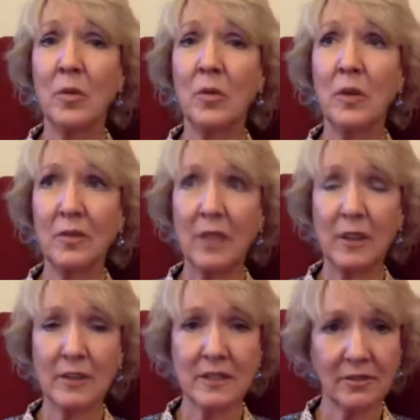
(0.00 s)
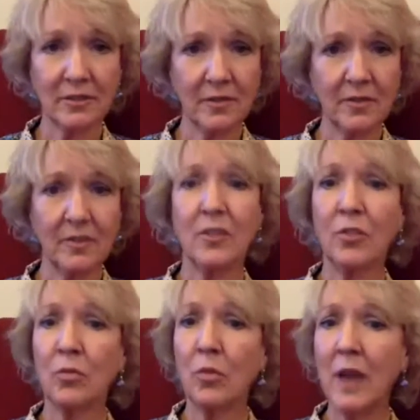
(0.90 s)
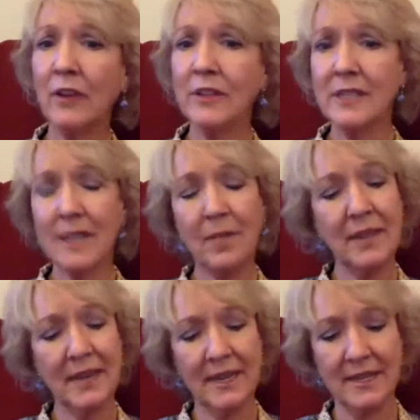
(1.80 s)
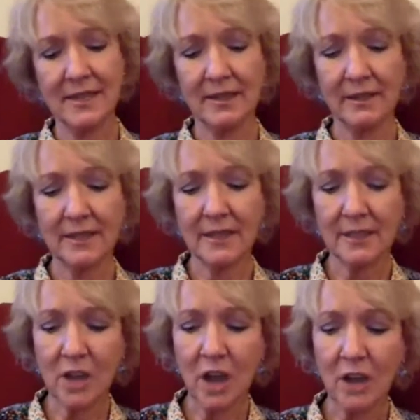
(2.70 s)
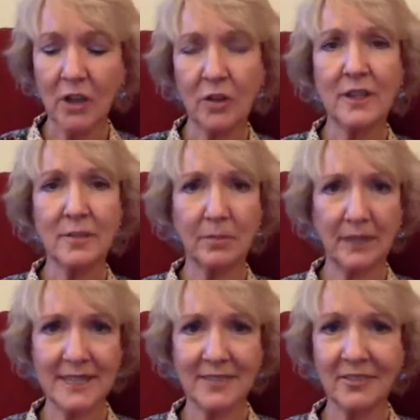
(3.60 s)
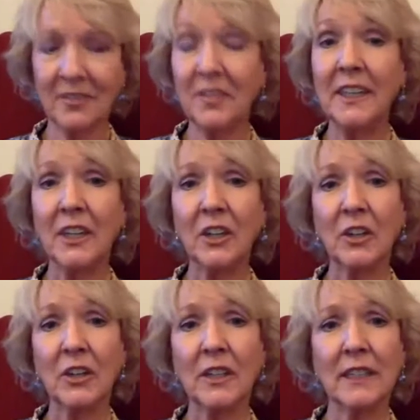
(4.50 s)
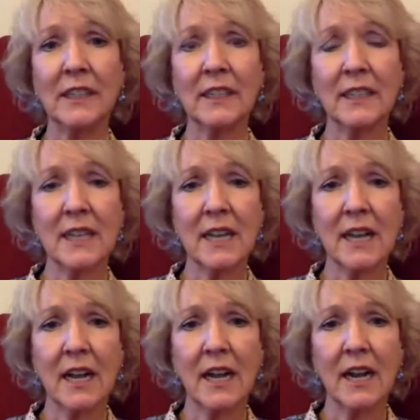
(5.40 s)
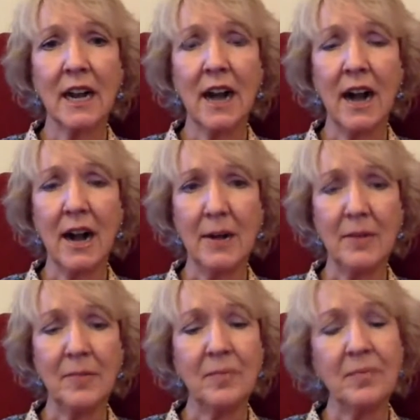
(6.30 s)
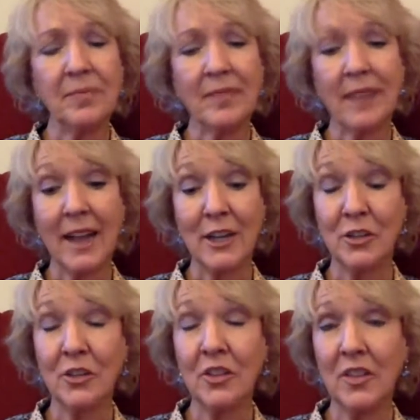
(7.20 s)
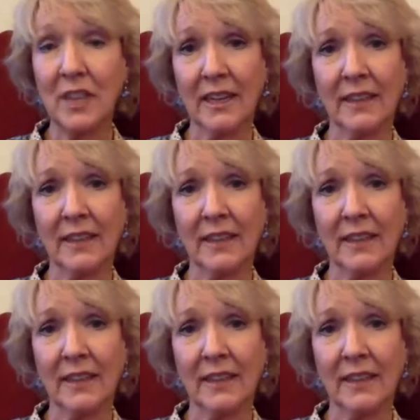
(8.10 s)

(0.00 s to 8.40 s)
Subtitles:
if there's a threat or something, is to not go to the place of fear. I do think